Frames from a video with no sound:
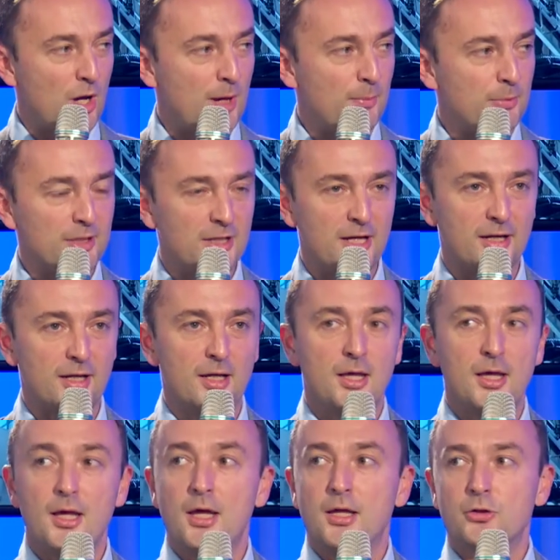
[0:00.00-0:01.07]
in
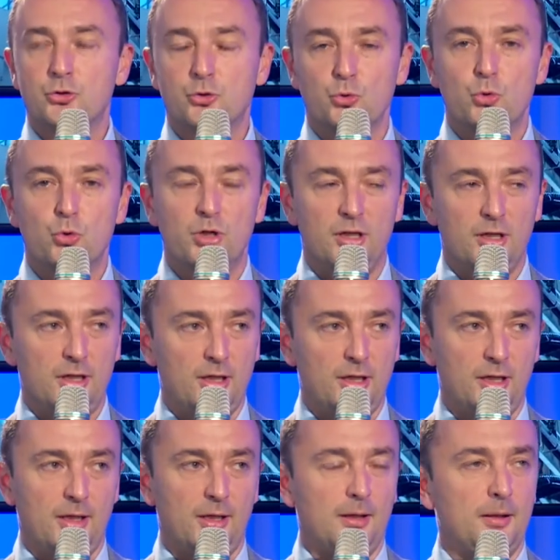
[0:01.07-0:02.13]
person, but
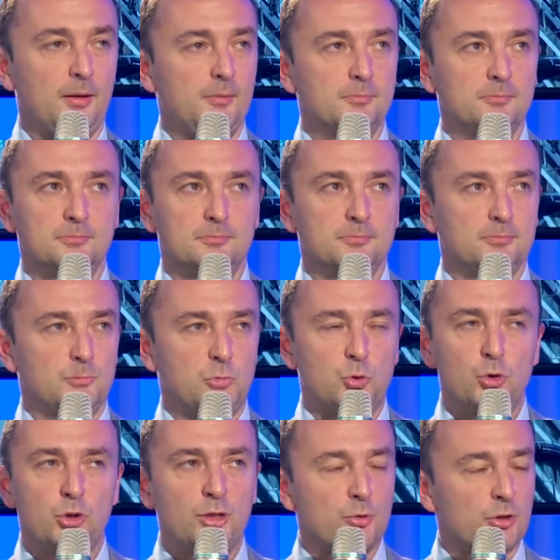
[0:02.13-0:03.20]
eh, sometimes
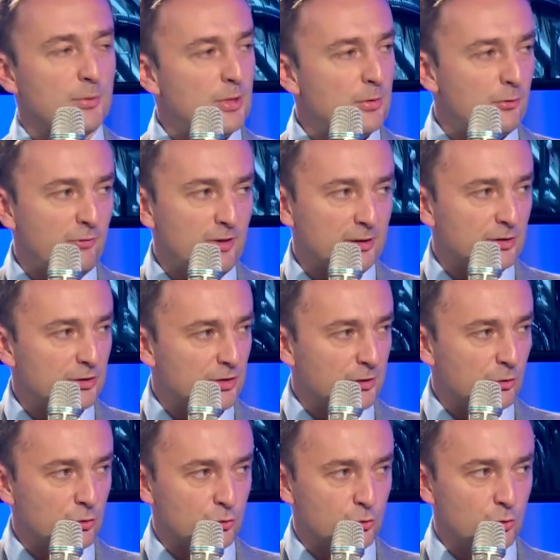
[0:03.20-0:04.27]
they're also also
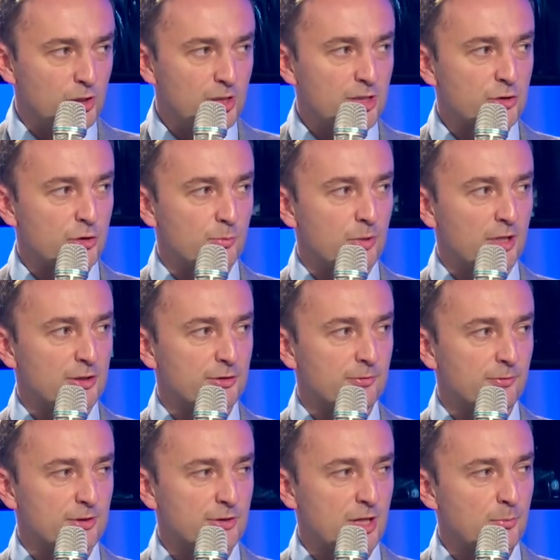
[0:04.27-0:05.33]
hybrid, both in
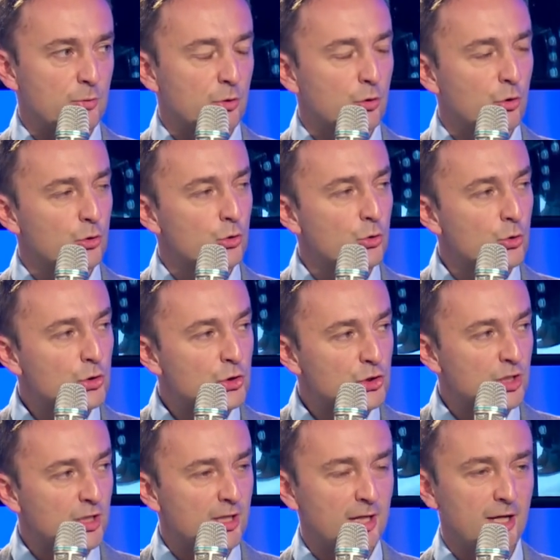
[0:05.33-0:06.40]
person and
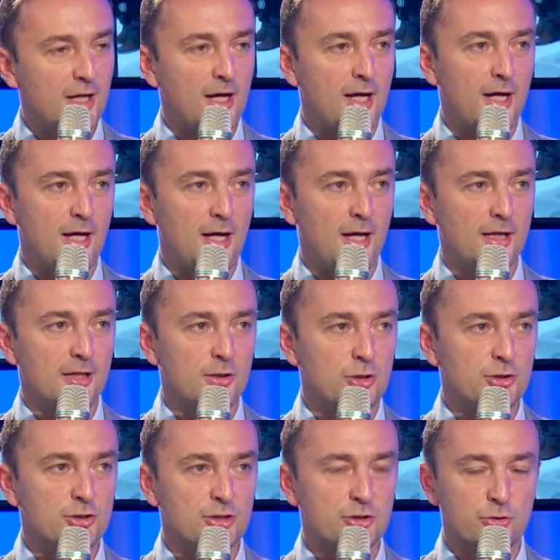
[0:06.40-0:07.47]
through
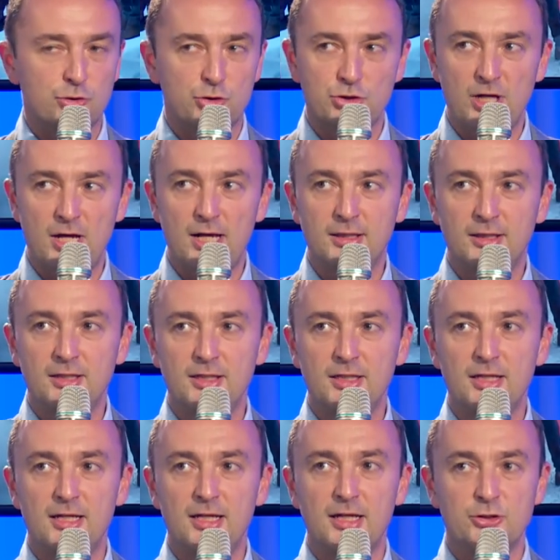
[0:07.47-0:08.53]
webinars. The
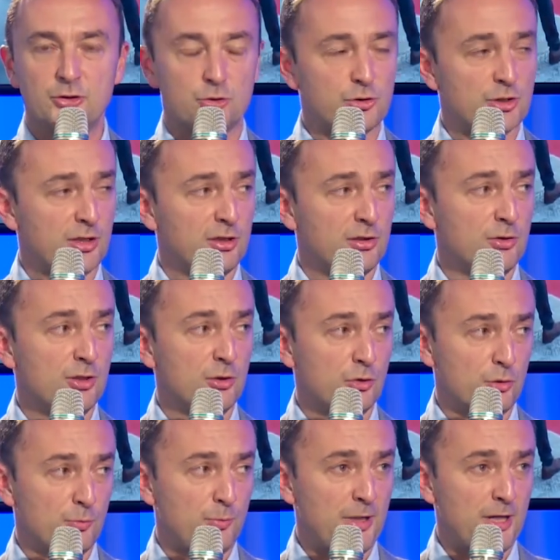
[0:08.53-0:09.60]
last
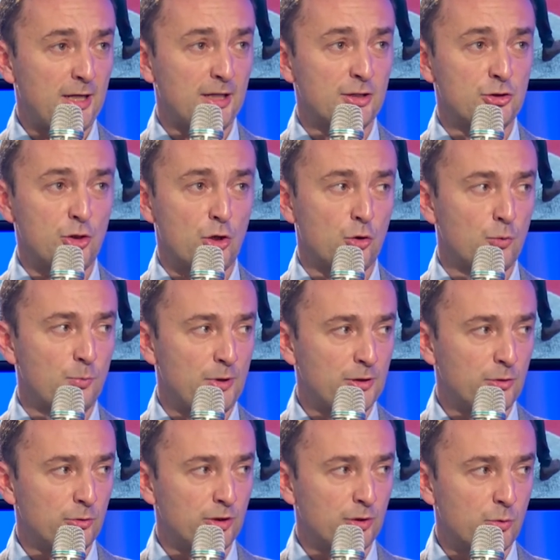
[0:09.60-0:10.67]
um,